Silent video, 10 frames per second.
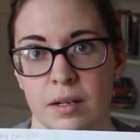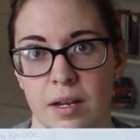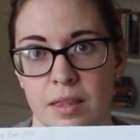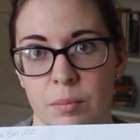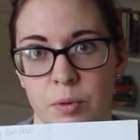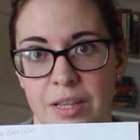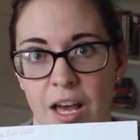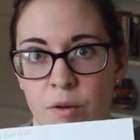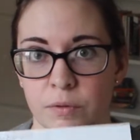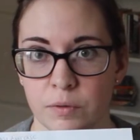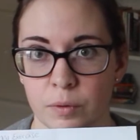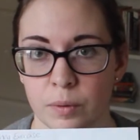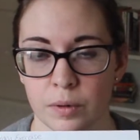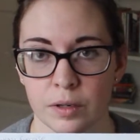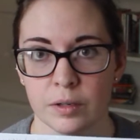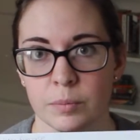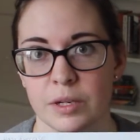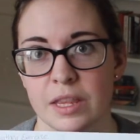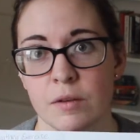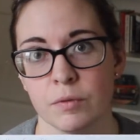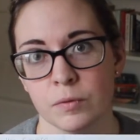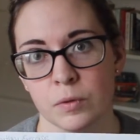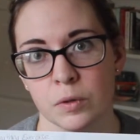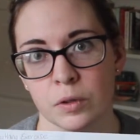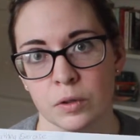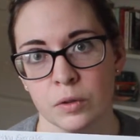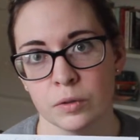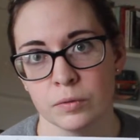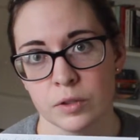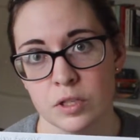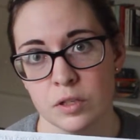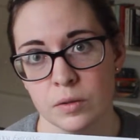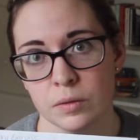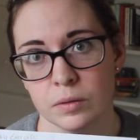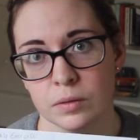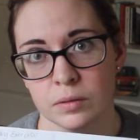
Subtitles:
and then breathe out for 4, breathe in for 4, hold for 2,